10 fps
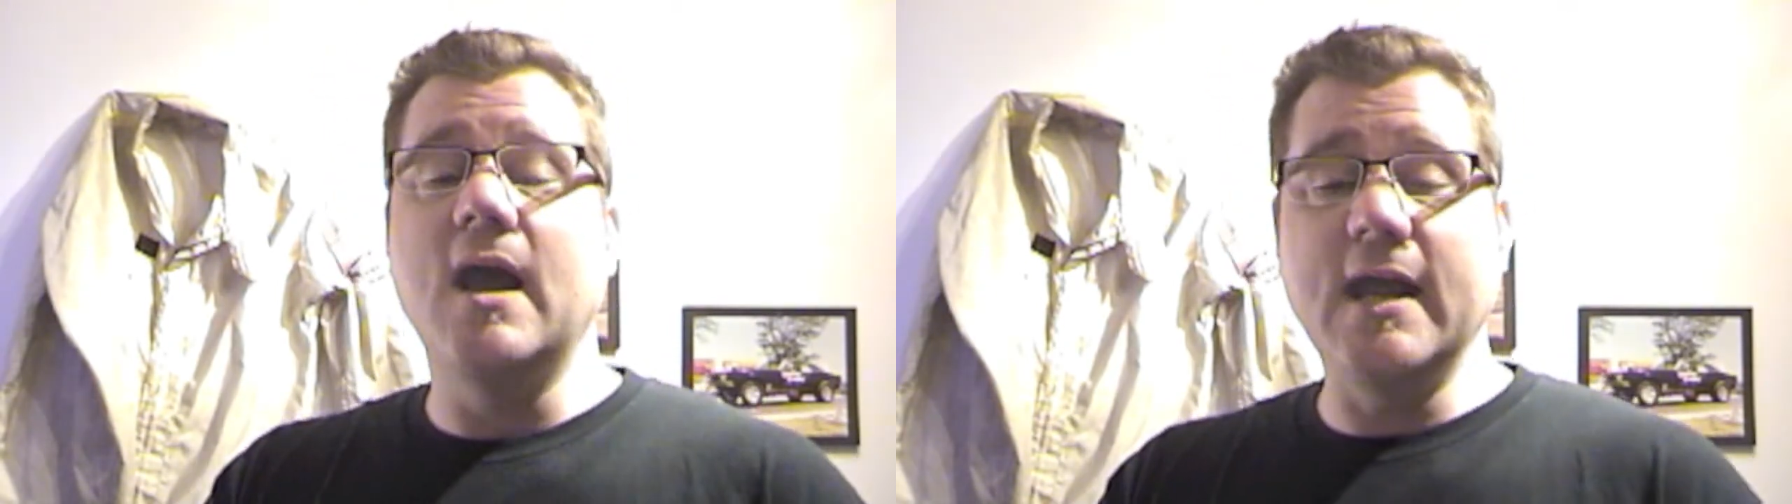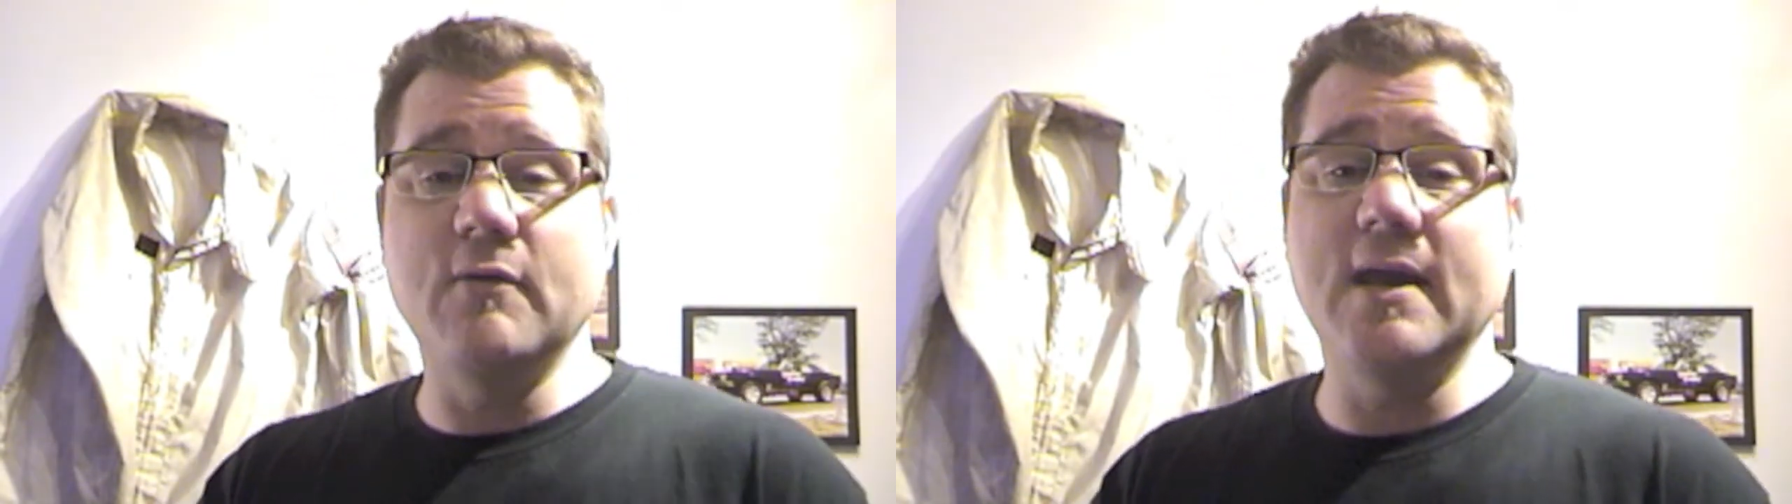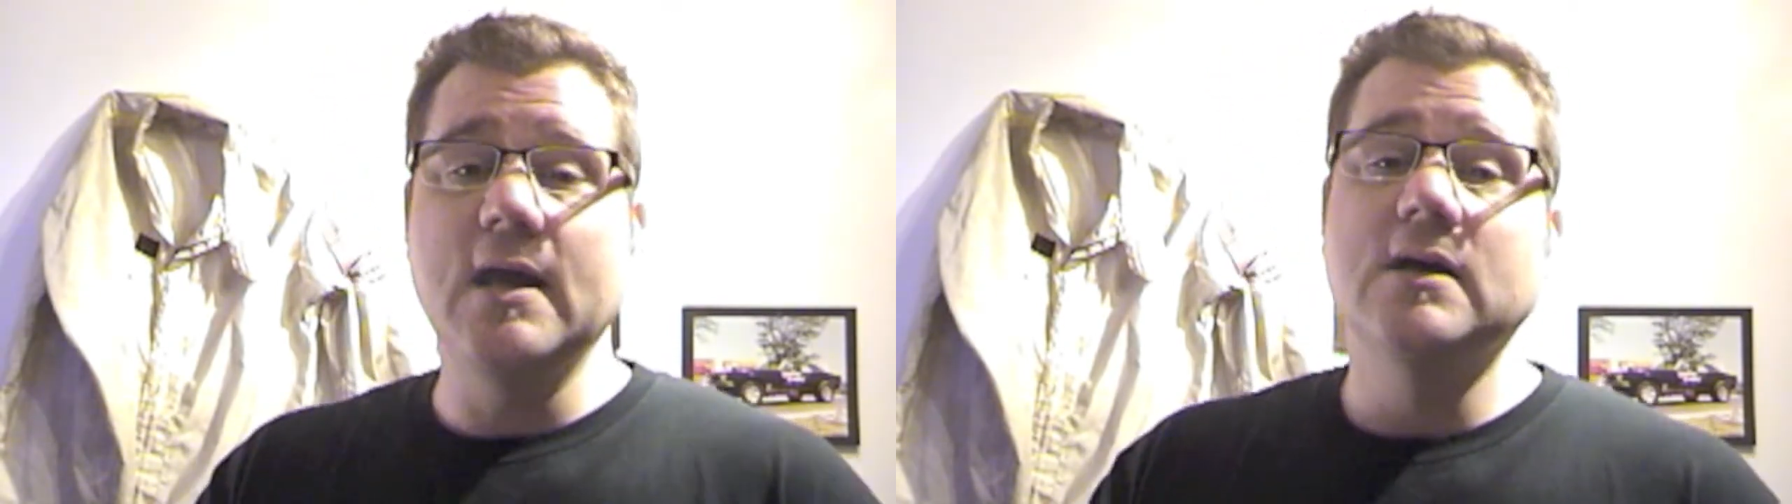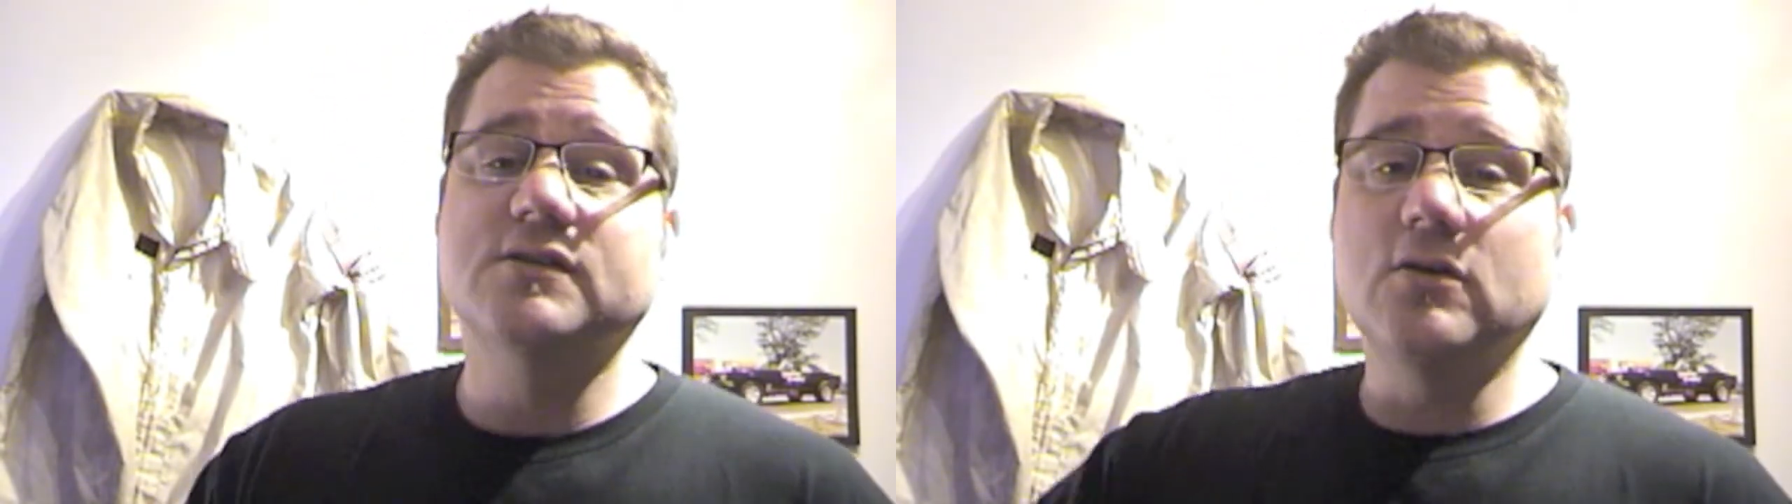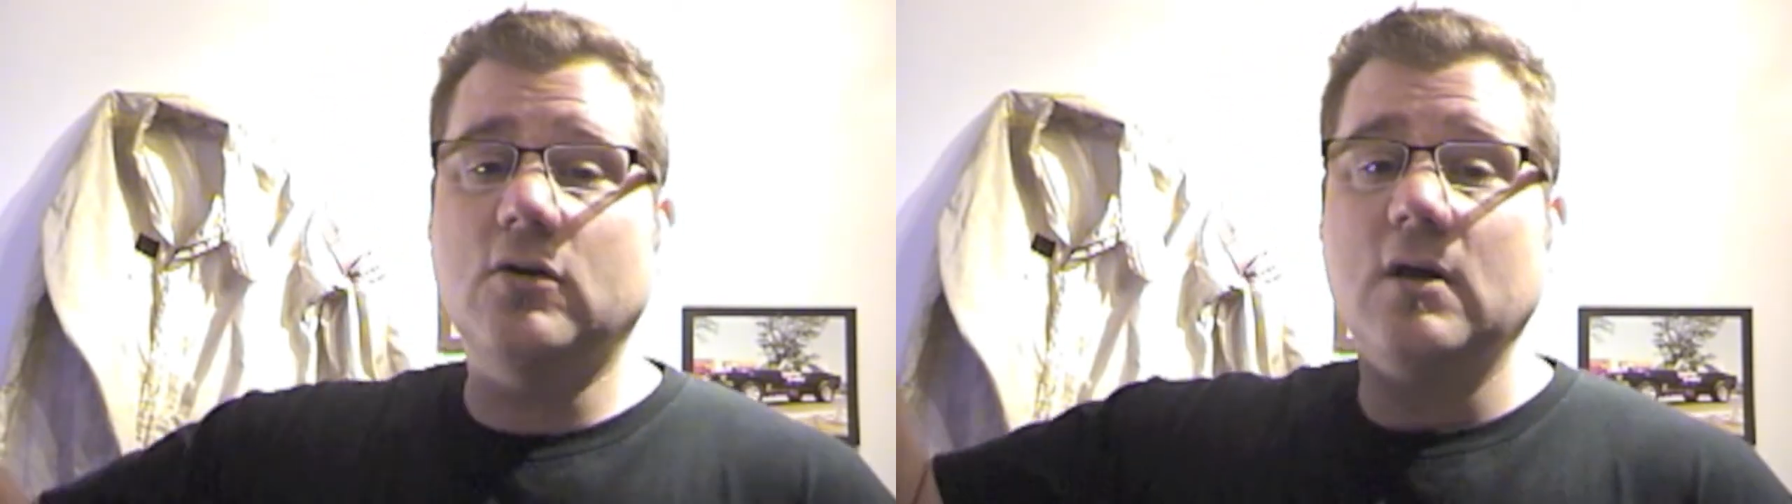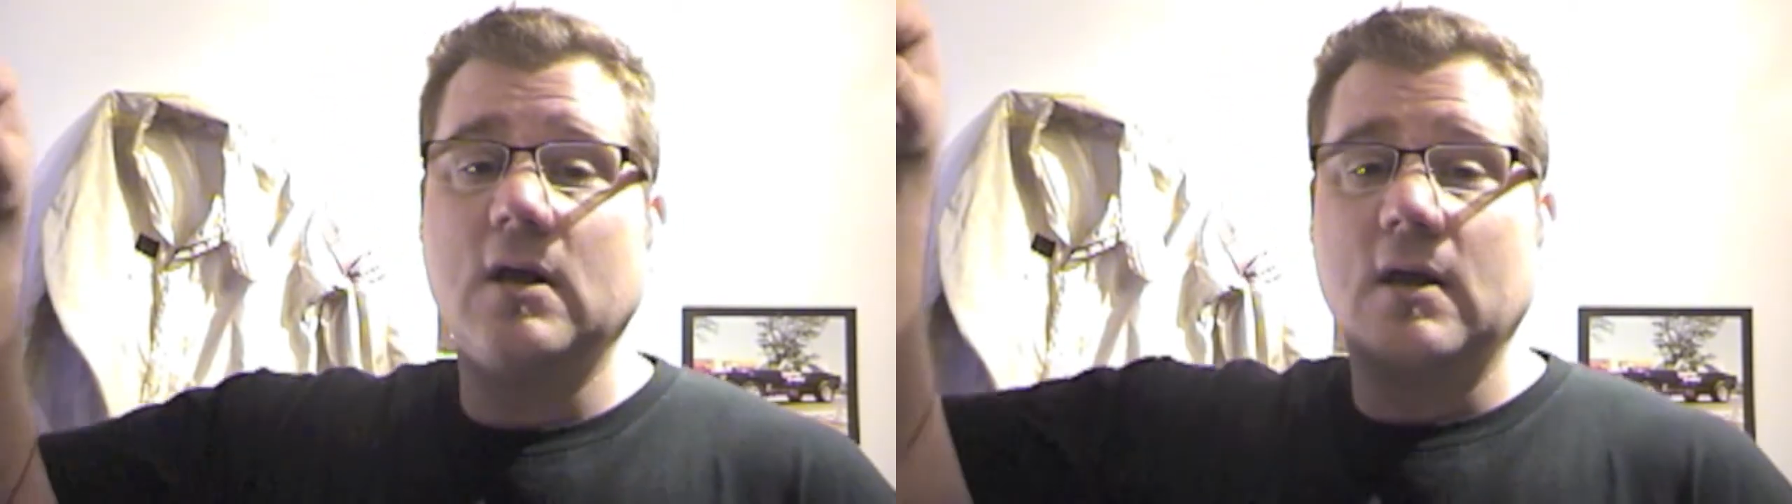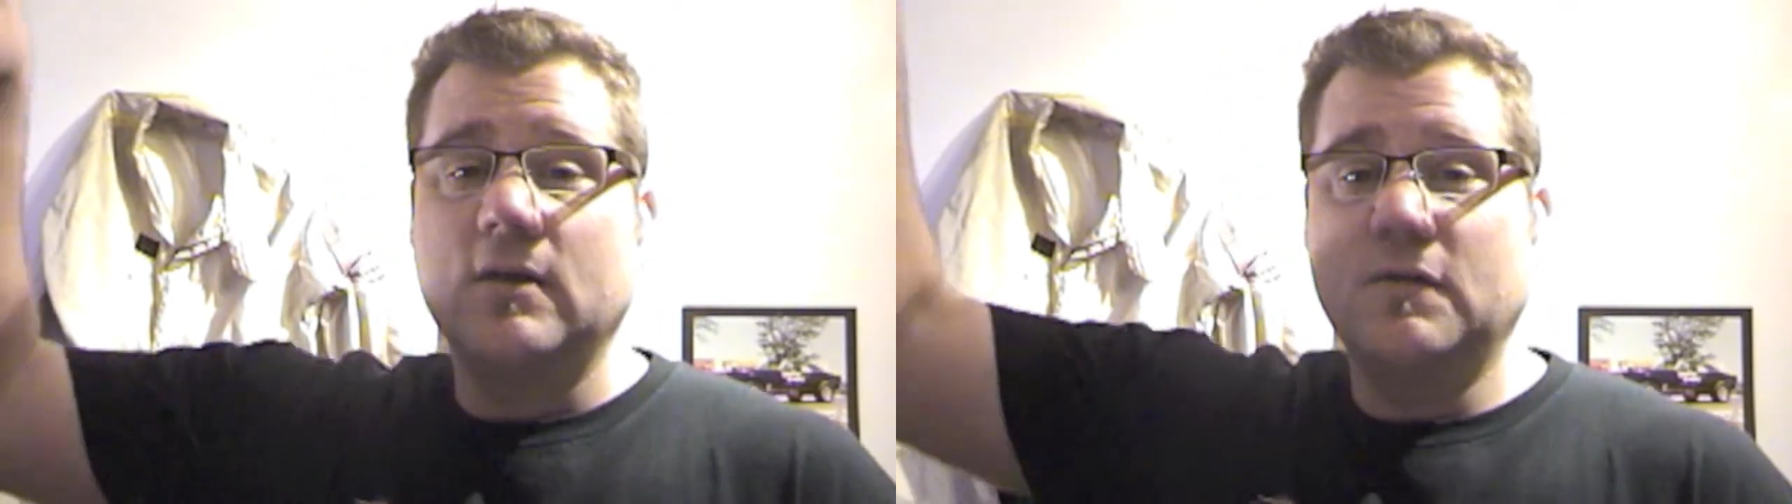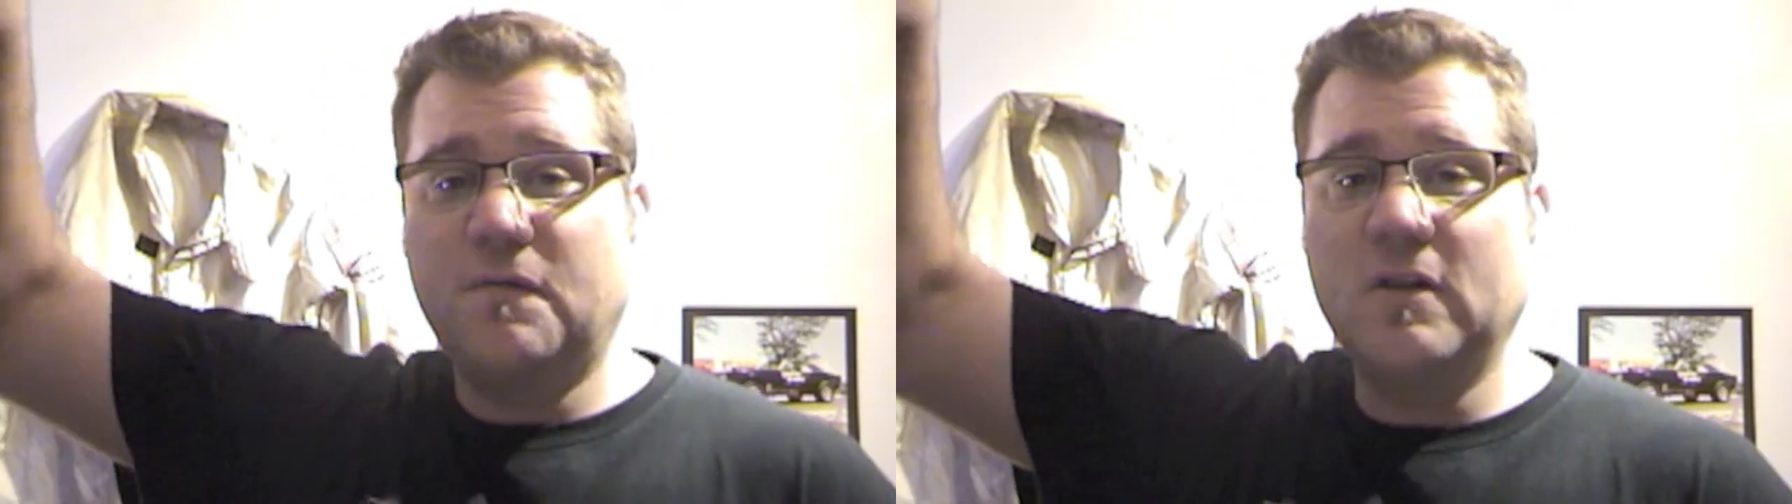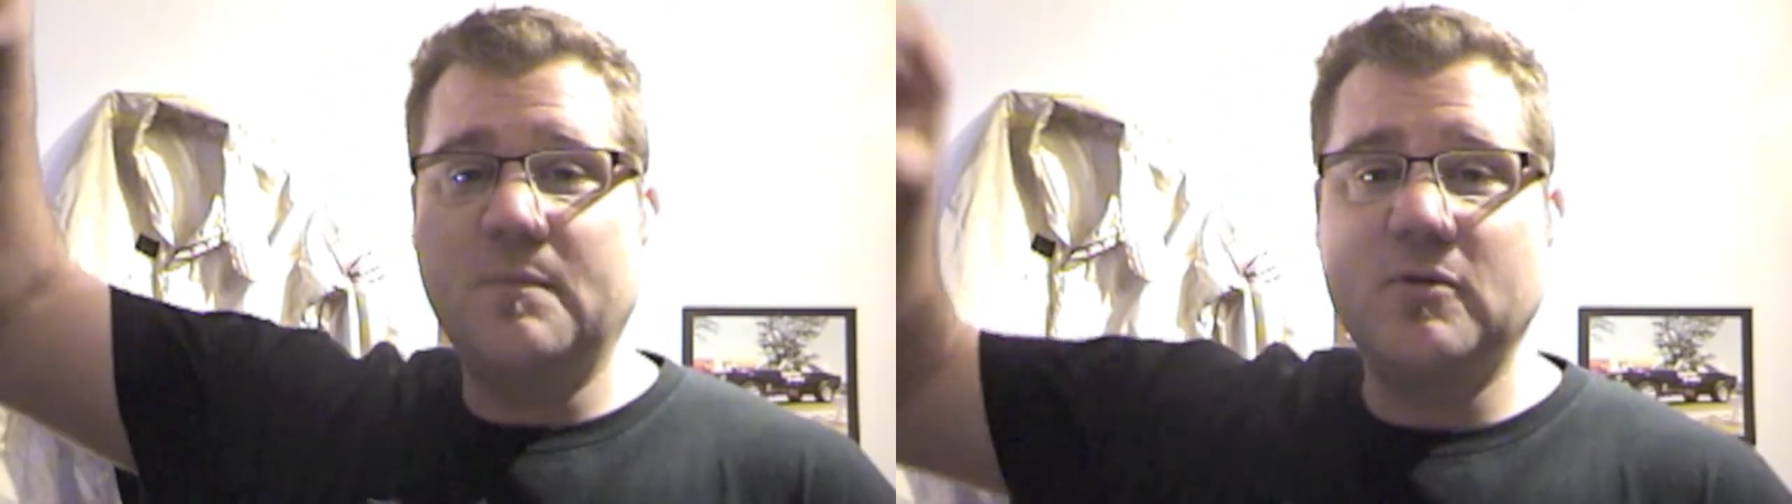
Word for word: Anyway, so you fill